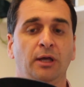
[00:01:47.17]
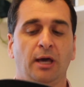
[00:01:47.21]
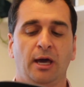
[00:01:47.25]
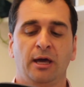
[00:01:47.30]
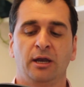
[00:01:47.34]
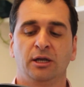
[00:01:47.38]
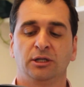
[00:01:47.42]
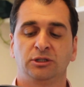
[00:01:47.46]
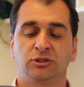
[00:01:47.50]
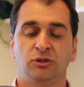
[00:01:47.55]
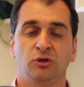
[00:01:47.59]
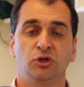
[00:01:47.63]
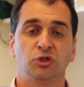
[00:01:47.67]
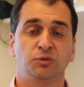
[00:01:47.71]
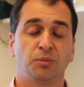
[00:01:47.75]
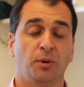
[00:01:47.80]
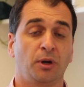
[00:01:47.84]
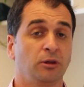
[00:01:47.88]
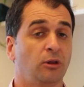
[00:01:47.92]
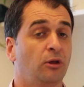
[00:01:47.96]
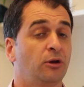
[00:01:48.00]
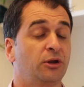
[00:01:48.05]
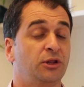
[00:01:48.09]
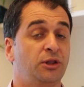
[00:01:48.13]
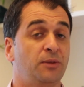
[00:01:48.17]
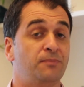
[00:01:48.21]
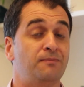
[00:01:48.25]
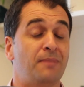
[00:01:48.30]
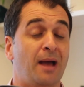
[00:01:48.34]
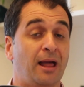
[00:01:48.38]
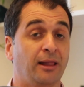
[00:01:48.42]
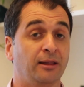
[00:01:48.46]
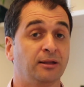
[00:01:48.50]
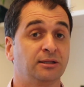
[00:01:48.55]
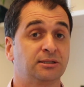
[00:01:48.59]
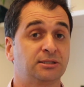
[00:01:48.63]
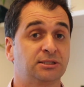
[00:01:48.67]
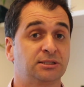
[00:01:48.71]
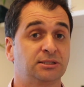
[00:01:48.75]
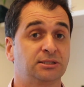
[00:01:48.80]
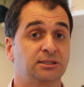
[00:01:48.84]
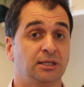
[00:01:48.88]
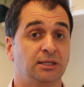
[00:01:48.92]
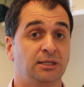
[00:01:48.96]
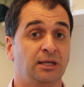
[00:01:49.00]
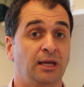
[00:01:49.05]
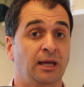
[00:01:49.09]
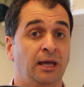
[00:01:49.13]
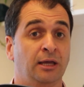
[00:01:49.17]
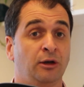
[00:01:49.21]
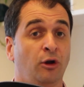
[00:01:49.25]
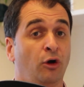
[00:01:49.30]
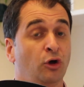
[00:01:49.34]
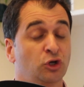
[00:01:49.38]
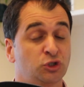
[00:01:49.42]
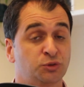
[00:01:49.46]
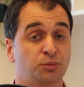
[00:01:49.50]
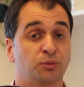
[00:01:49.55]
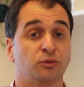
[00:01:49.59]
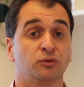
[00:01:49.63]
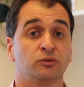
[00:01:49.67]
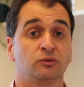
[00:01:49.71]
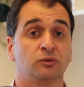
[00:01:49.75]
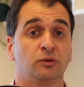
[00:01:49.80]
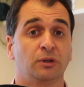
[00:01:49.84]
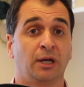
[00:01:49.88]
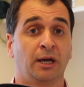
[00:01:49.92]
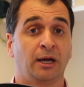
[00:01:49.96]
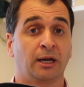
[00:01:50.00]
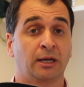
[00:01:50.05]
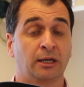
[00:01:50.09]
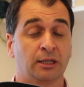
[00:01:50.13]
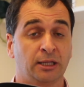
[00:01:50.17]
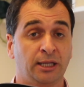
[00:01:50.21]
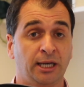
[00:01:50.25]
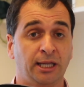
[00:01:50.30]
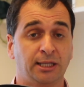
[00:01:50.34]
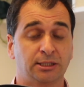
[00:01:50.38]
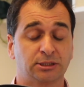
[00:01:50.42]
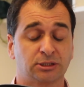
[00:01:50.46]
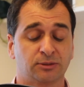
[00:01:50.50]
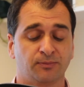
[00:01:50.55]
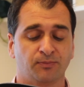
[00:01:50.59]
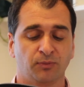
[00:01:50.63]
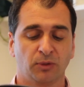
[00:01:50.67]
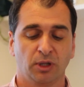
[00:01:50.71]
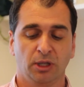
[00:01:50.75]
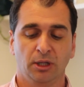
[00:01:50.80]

and it's used by a lot of the balance and hospital uh, clinics.